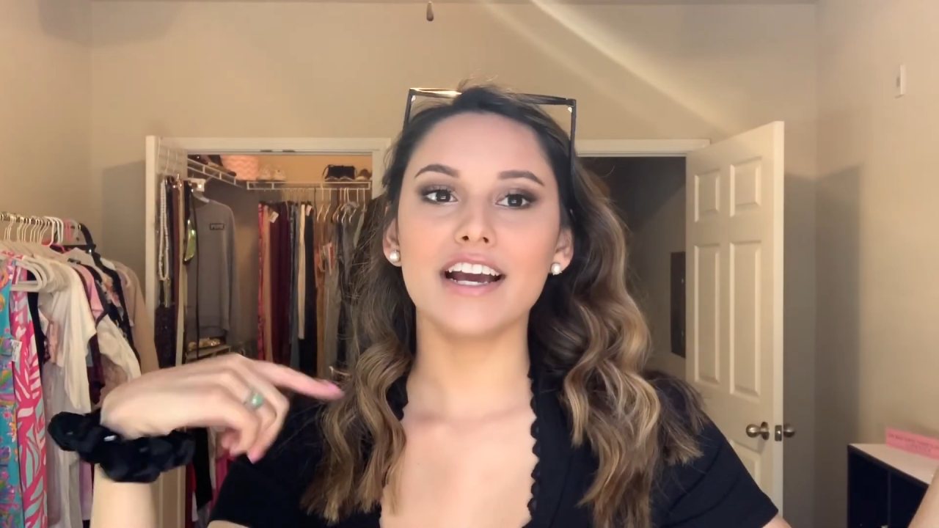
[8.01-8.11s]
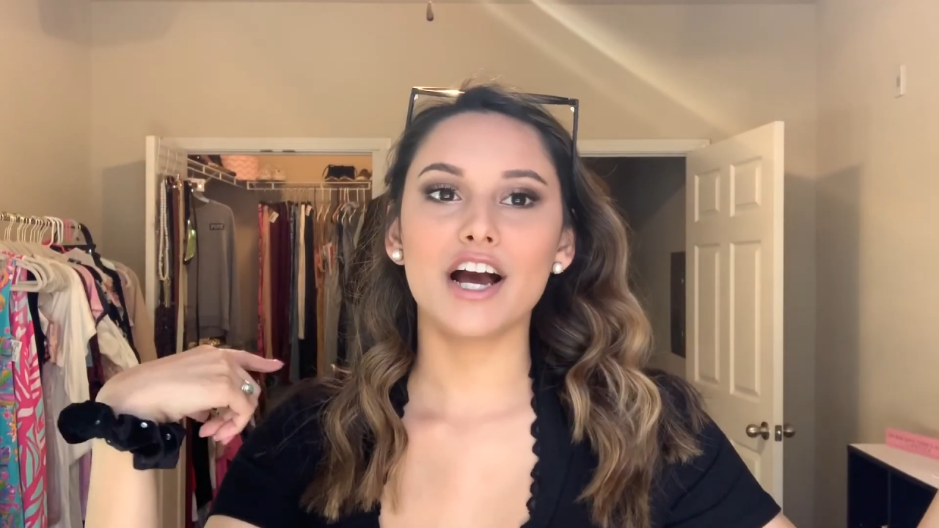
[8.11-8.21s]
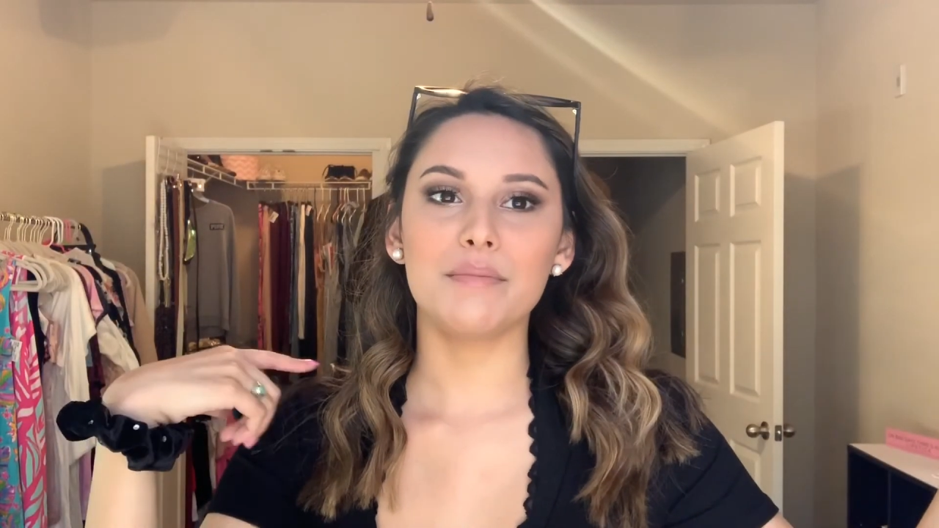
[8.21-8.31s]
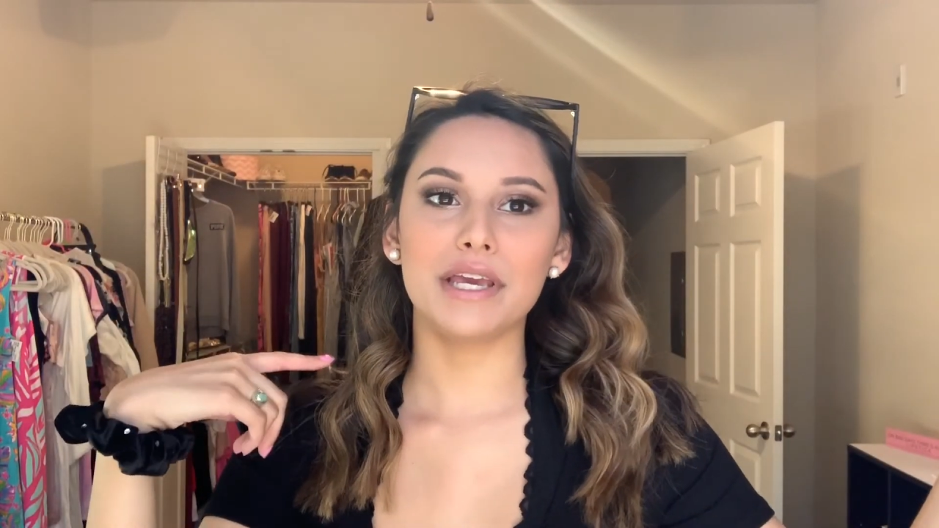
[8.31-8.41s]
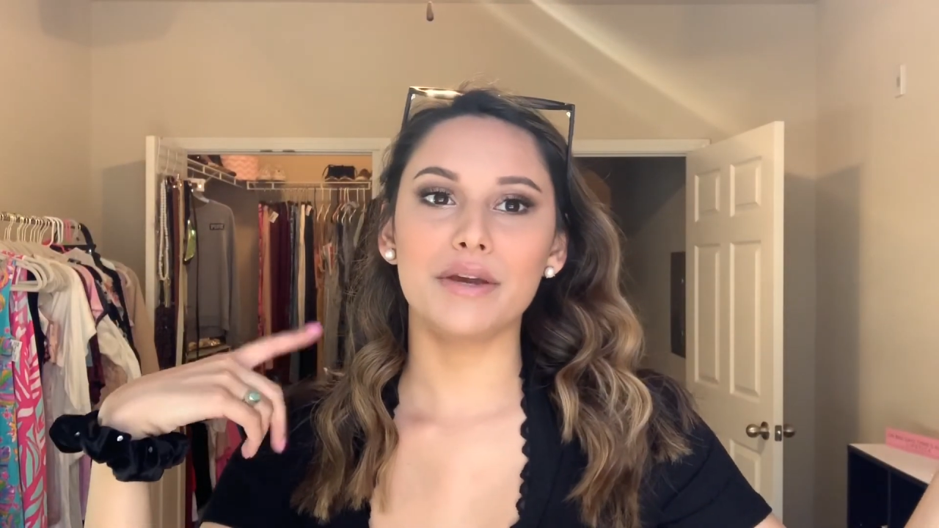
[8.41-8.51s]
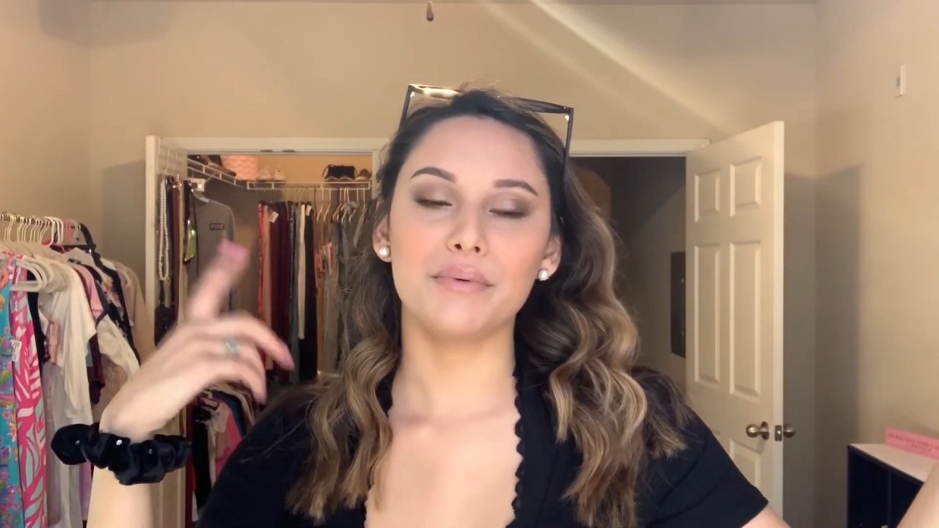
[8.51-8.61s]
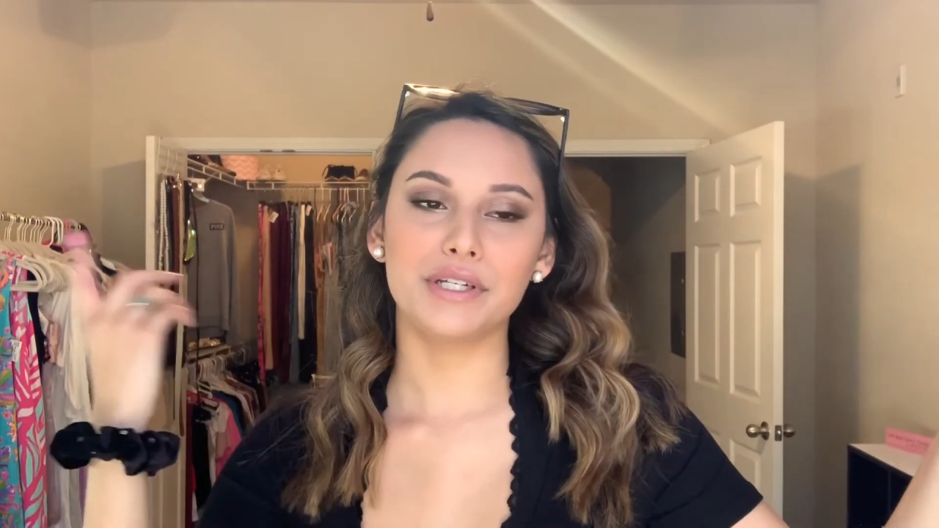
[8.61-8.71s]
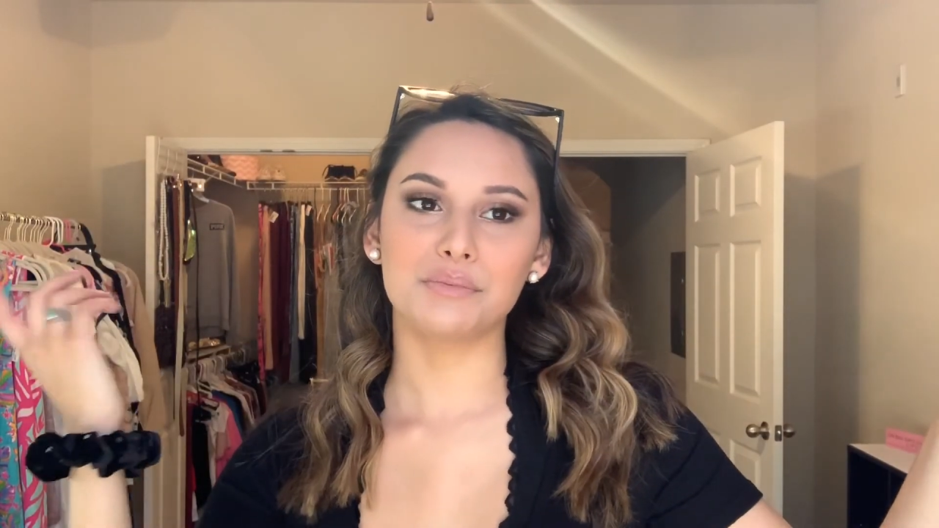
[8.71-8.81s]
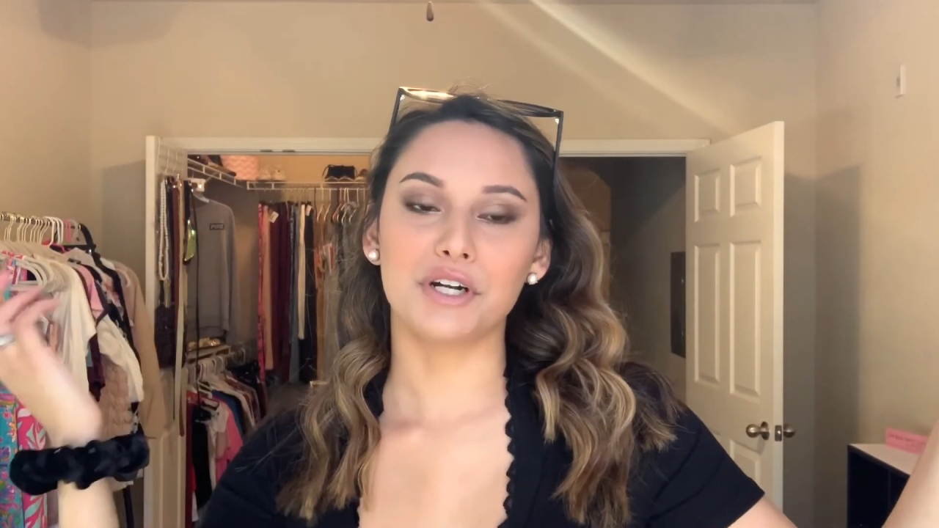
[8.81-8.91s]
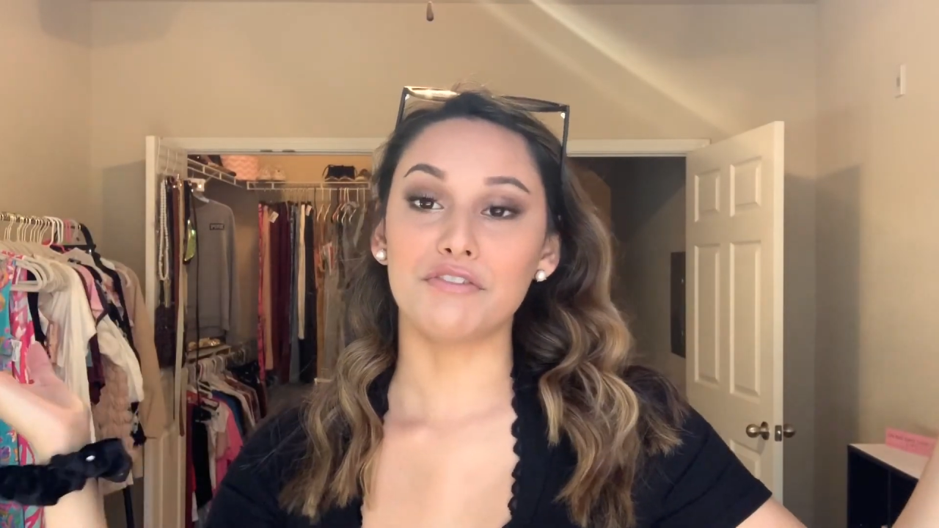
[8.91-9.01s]
um, it
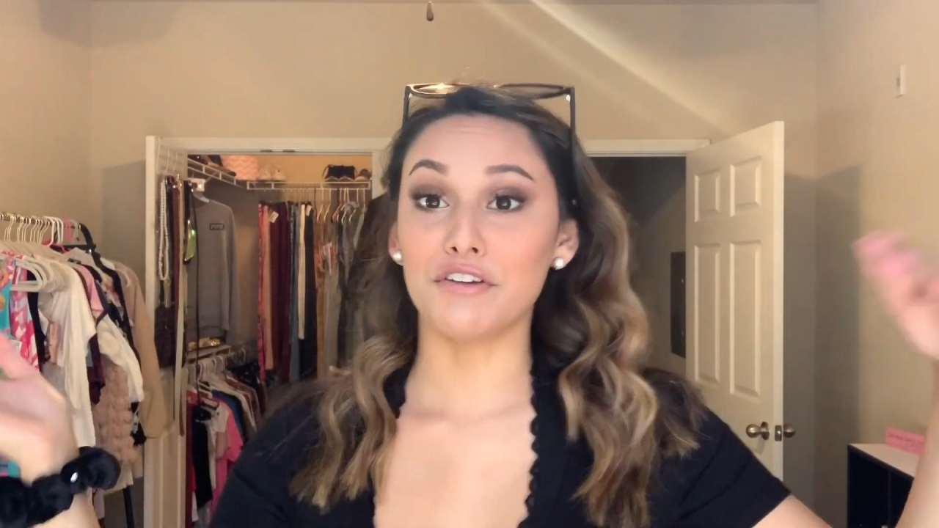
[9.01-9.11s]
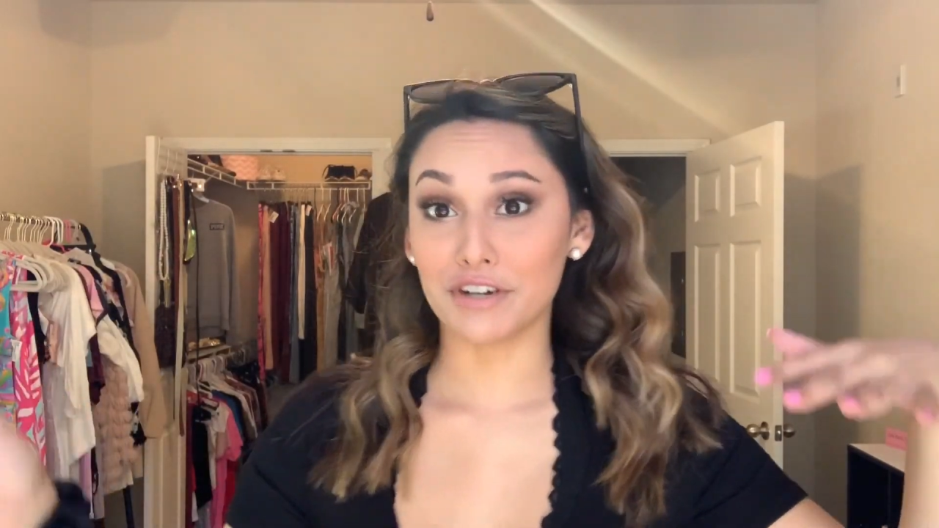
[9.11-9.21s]
was one of our